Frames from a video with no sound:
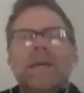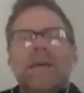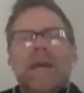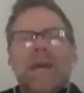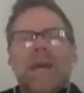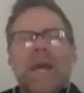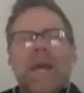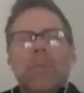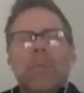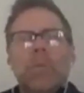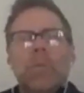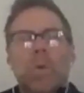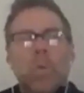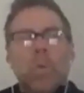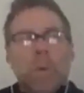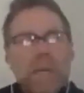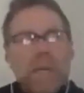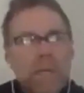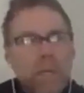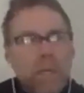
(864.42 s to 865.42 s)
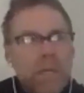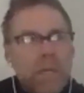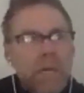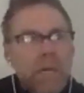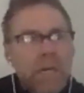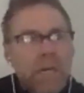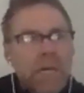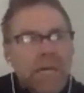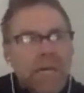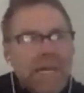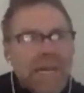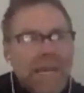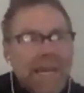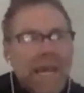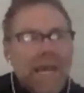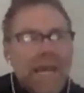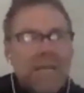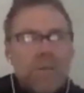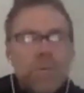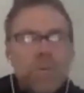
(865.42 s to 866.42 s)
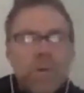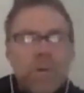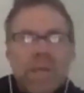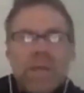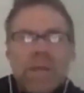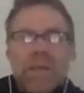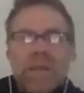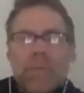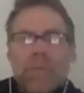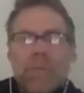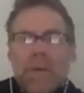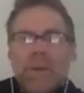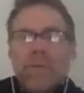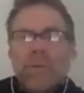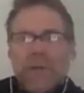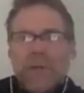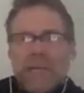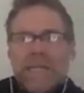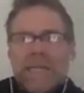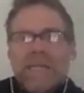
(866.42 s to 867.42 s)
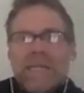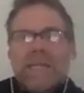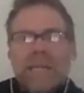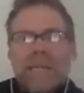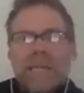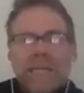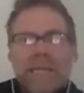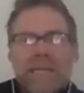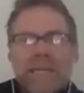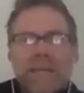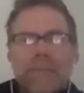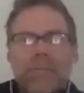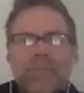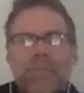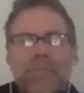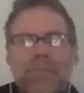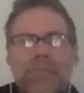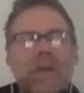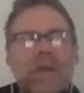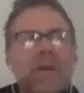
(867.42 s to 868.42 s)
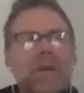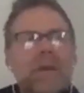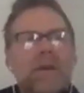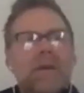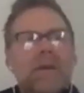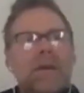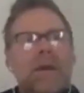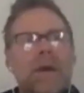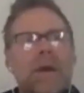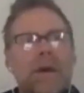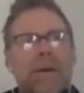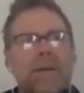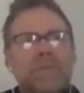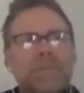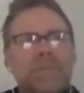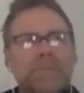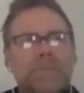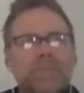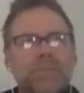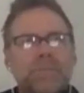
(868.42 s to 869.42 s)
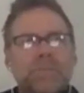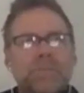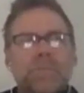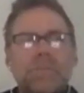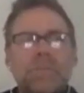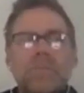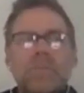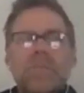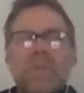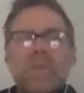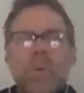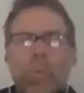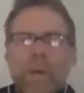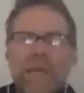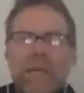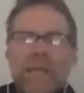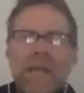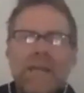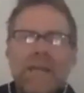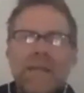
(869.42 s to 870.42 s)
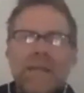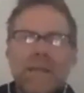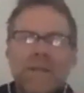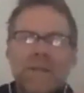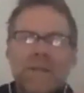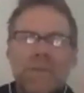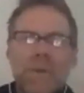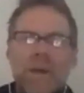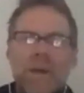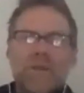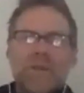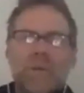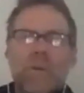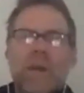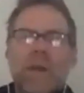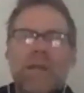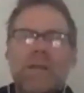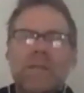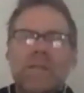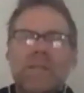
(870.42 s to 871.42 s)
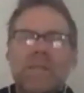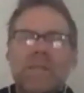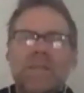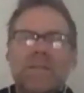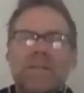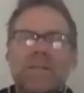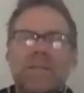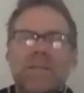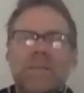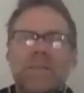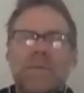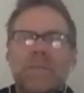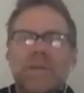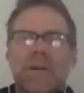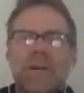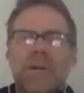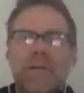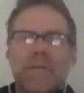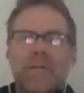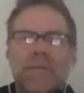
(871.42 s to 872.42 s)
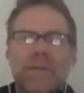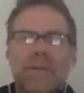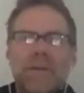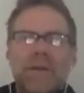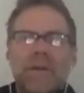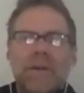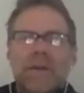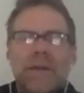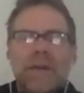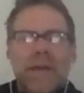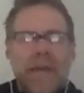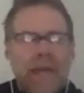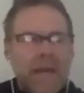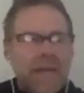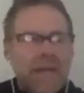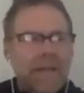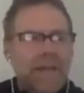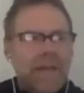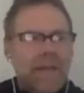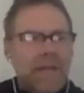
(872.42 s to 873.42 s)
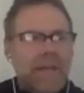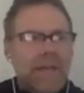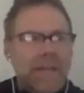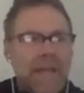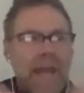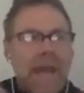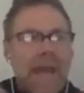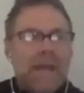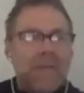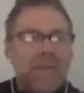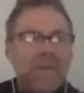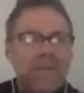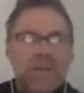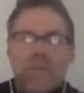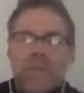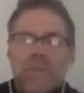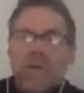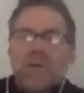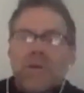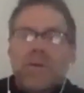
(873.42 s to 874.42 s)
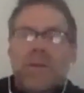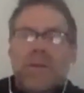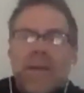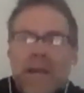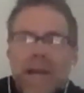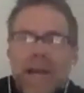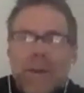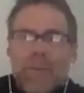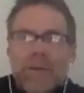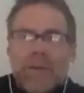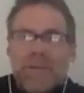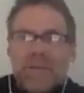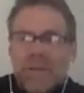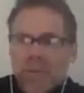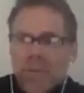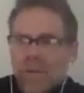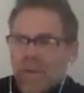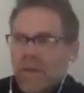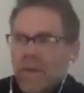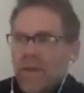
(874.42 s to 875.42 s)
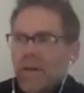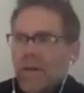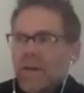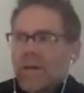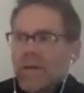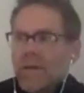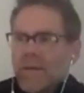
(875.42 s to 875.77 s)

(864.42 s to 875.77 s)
And when we connect with people in need, um, we connect in a special way to Jesus himself. And in that, there's a miracle that happens. Uh,